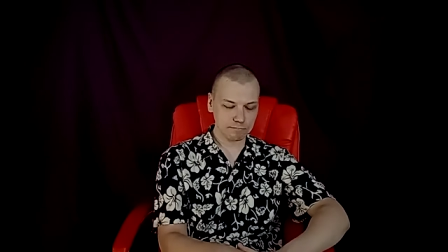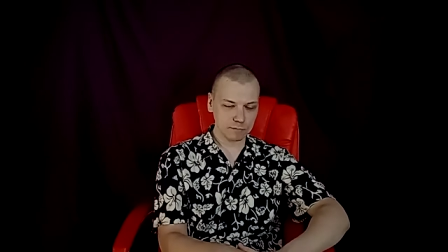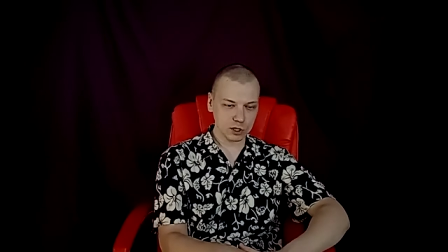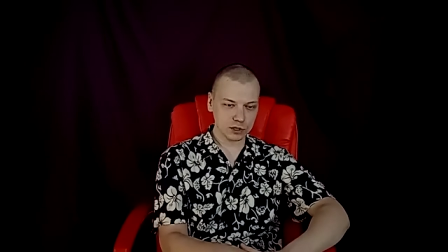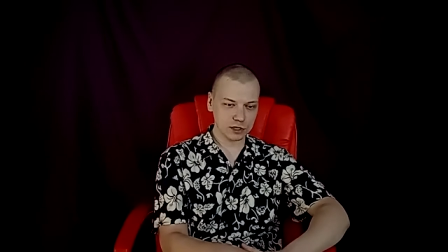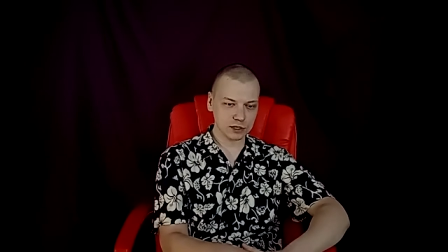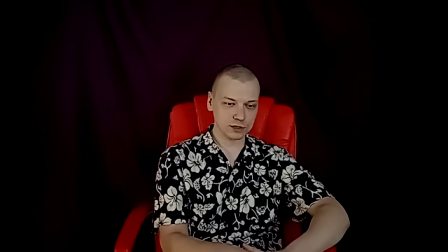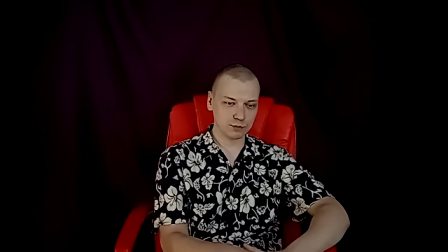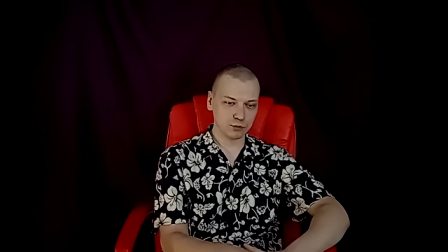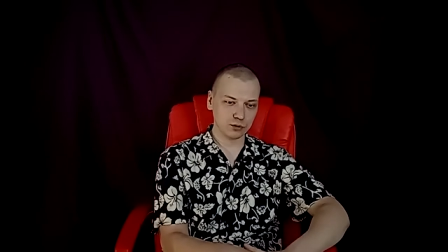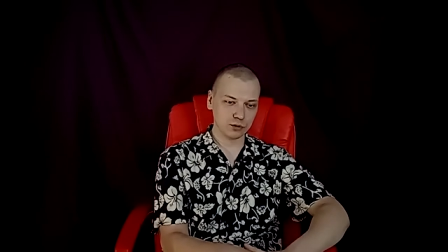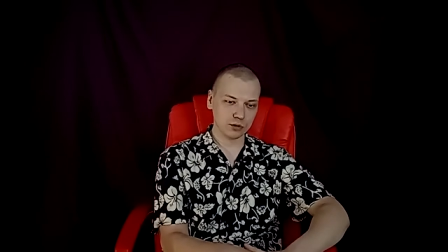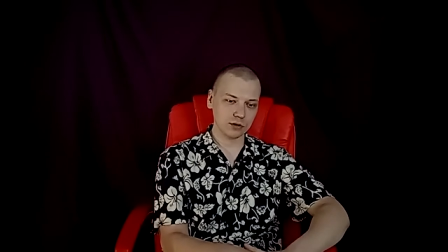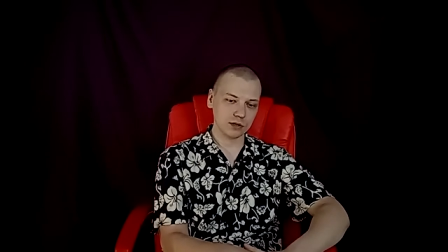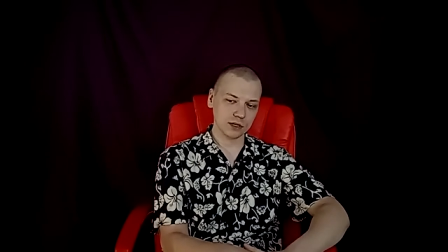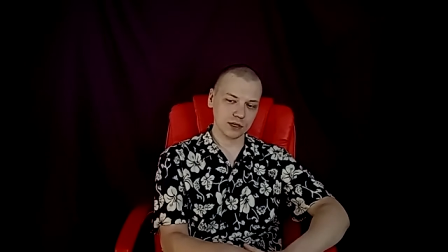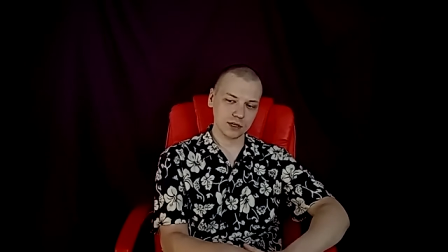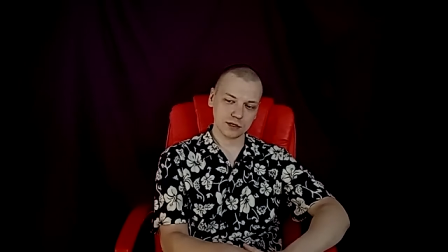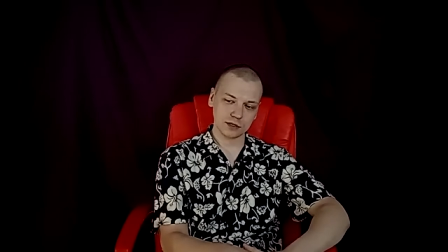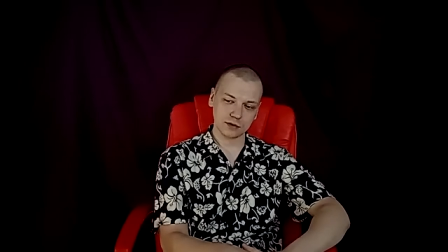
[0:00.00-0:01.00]
this is
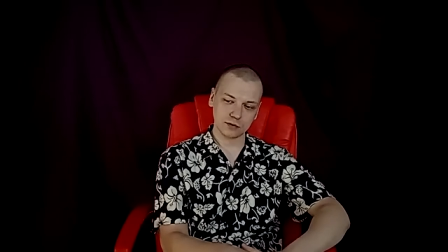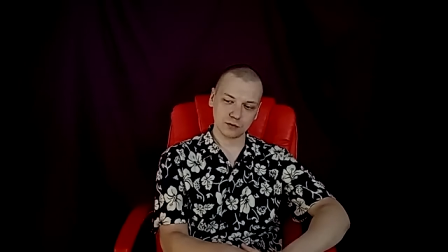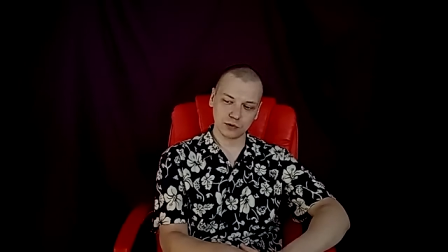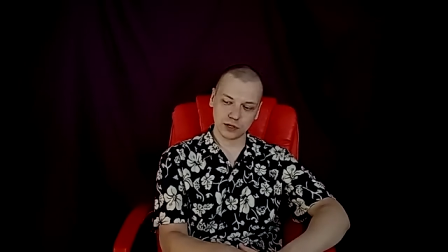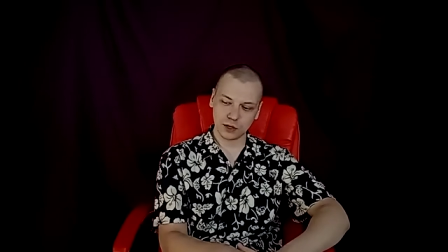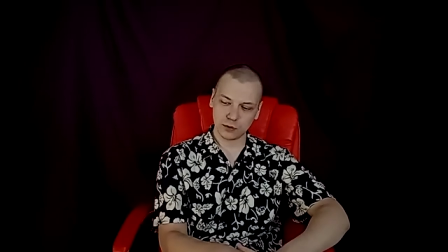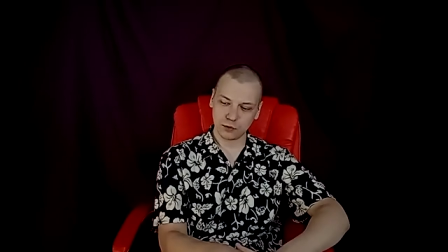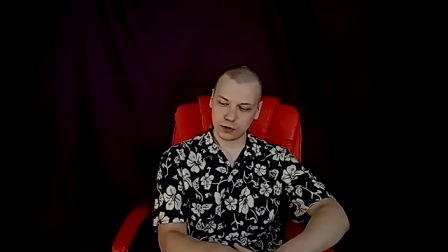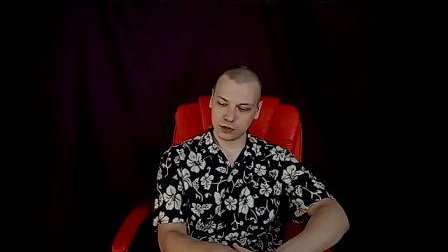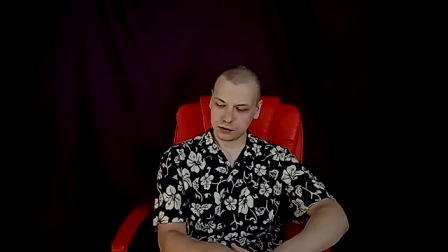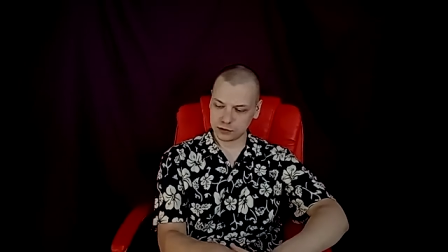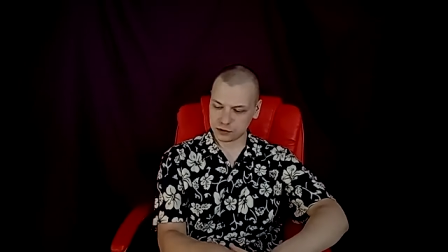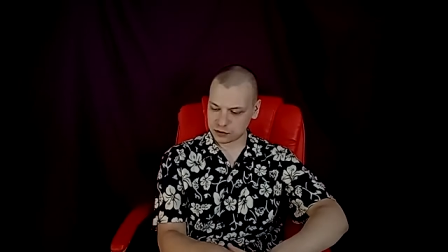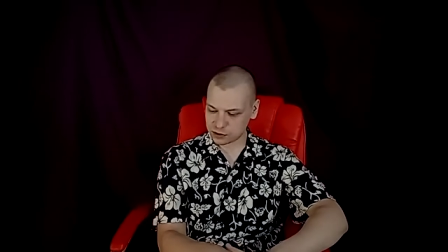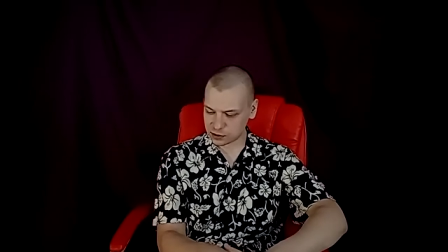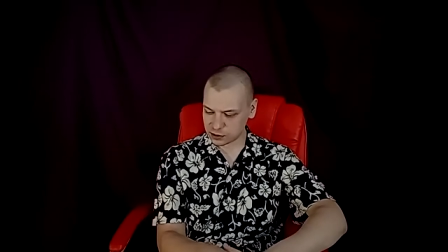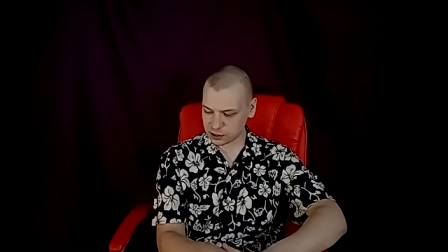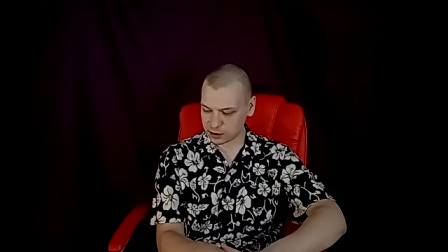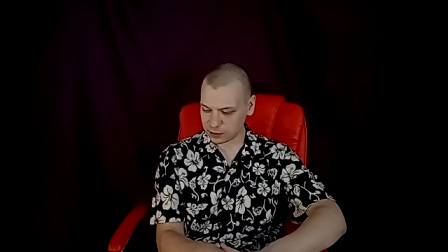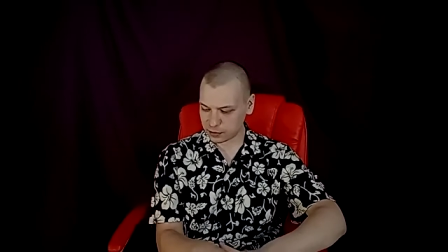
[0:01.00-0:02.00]
more or less what I wanted
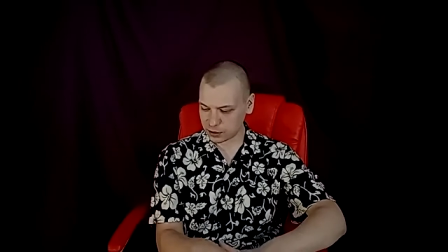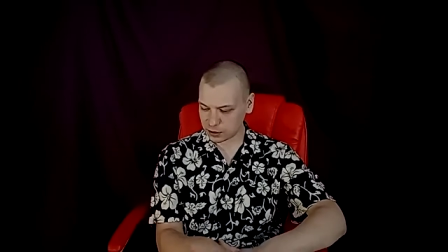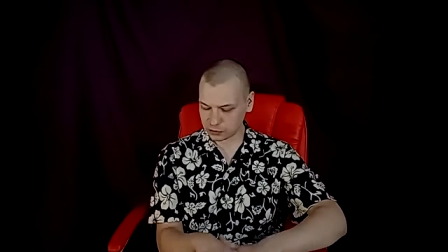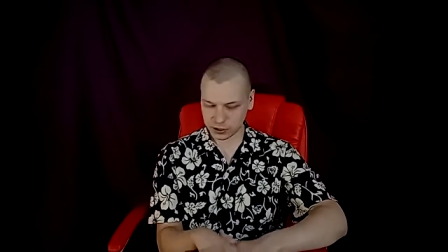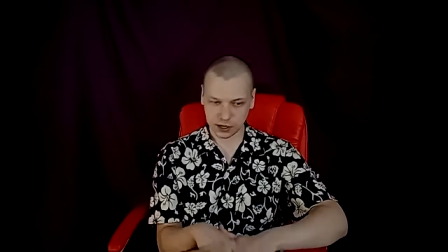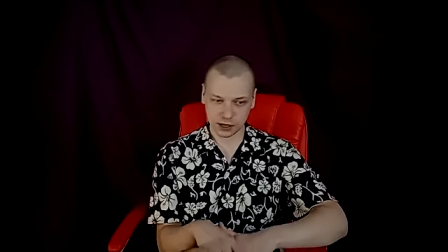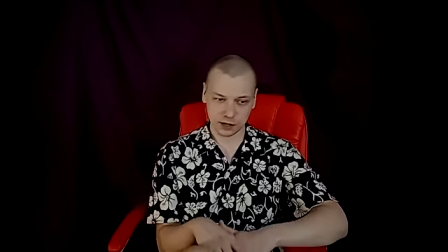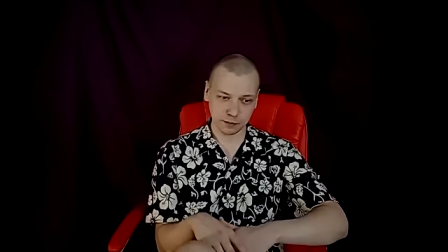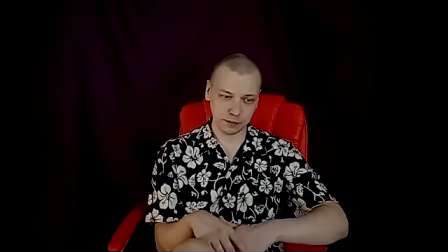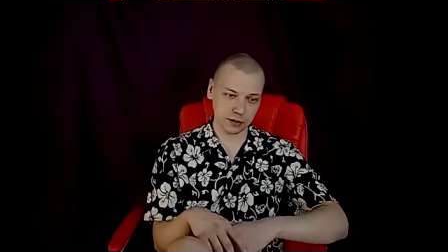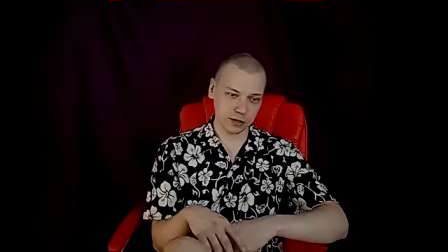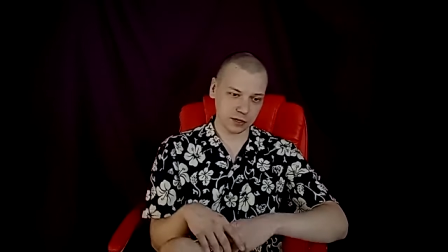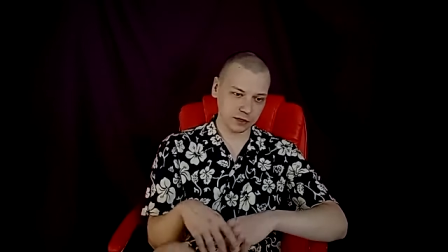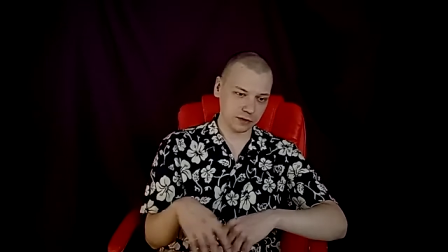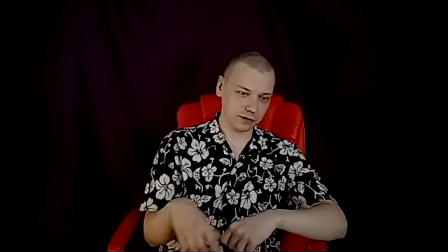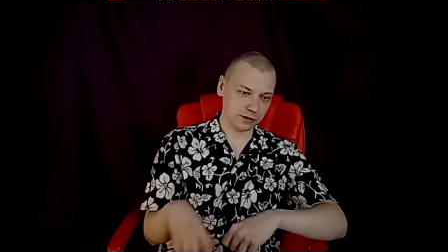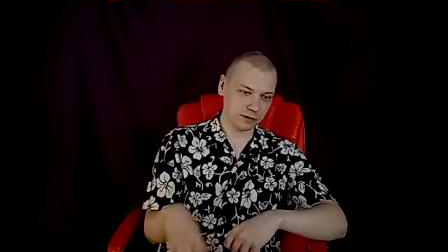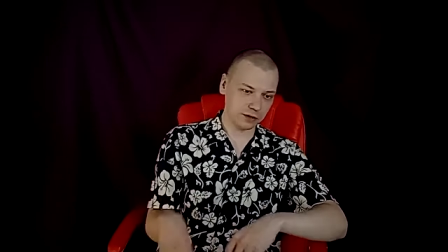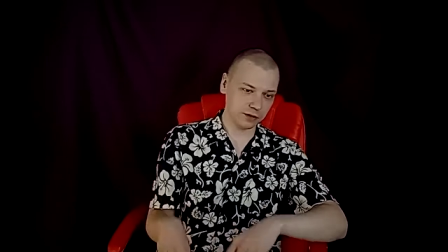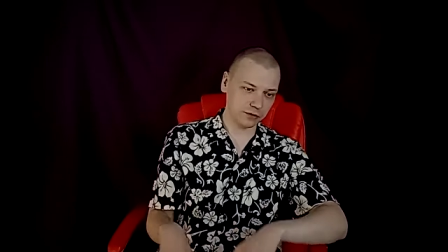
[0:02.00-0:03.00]
to say about hair
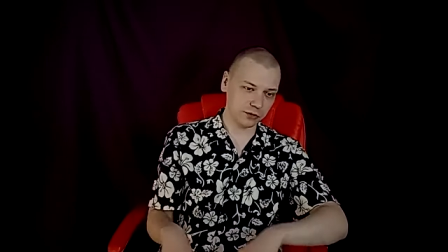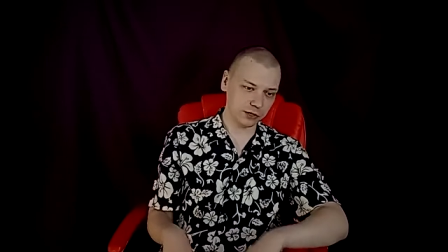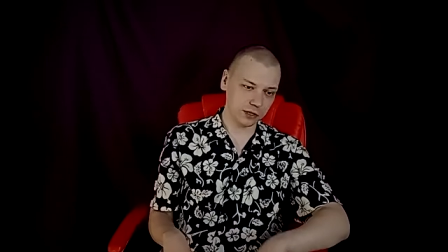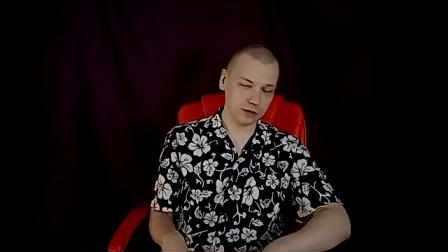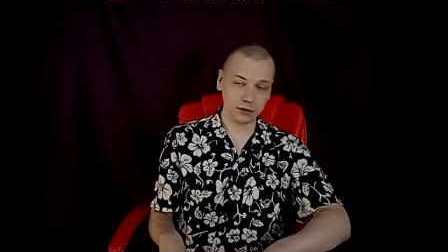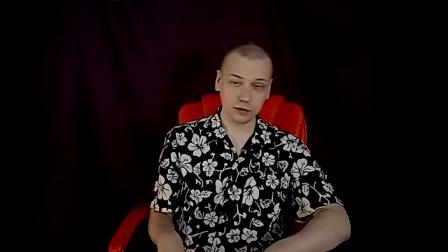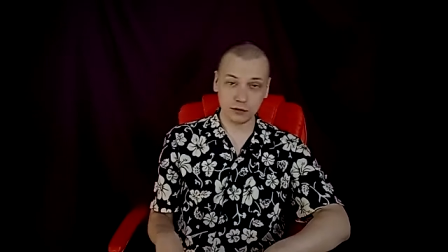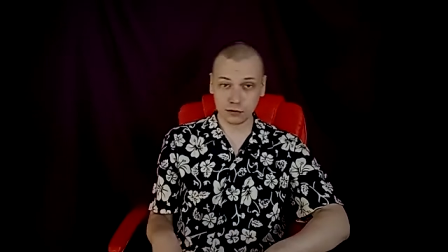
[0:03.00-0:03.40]
part theory.